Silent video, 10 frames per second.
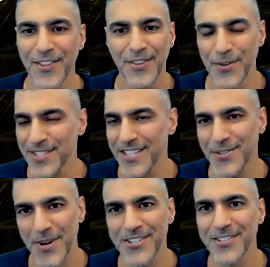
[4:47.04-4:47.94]
those
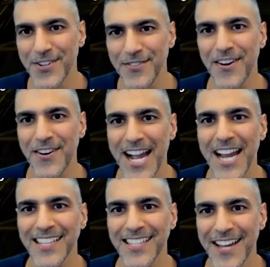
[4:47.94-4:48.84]
situations are very
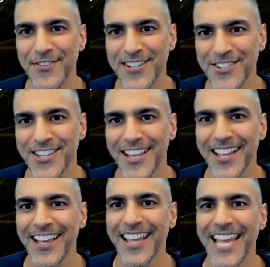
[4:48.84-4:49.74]
highly leveraged.
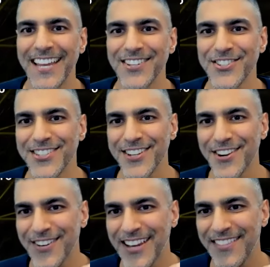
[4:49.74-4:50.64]
And just you
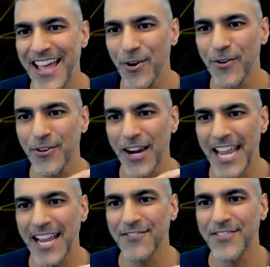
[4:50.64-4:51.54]
know that
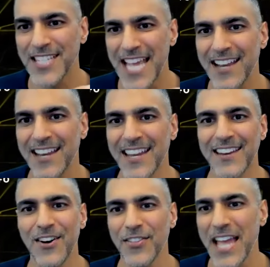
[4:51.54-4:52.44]
overhang of the debt
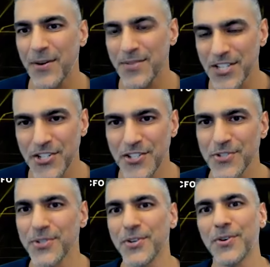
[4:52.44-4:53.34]
and all the acquisitions you
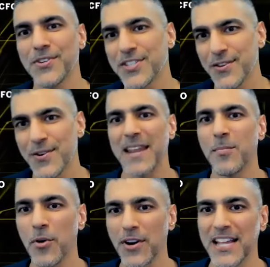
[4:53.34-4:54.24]
do, and just you know adding
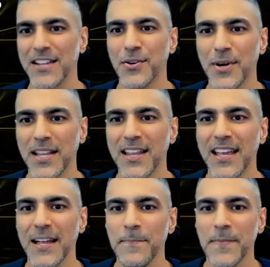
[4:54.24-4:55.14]
more debt to it,
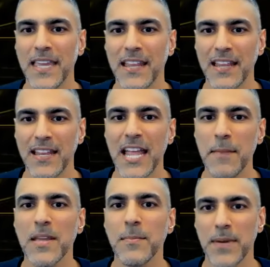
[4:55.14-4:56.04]
it, it can
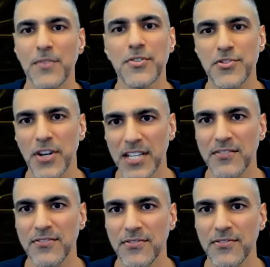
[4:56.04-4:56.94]
be a bit
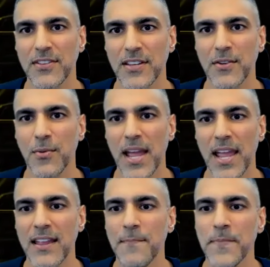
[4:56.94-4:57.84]
restrictive in a
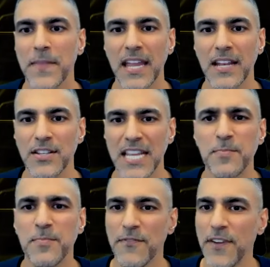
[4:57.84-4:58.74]
way. And it's
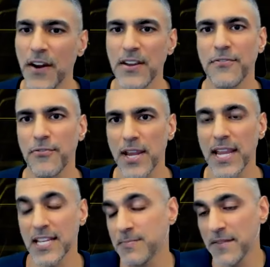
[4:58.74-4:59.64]
very
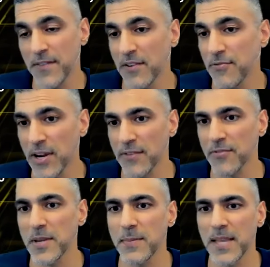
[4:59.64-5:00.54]
freeing. It's been very freeing for
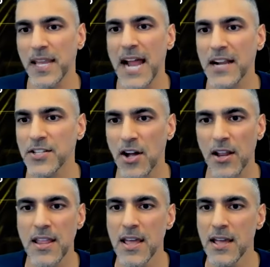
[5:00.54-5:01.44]
me being at Axon,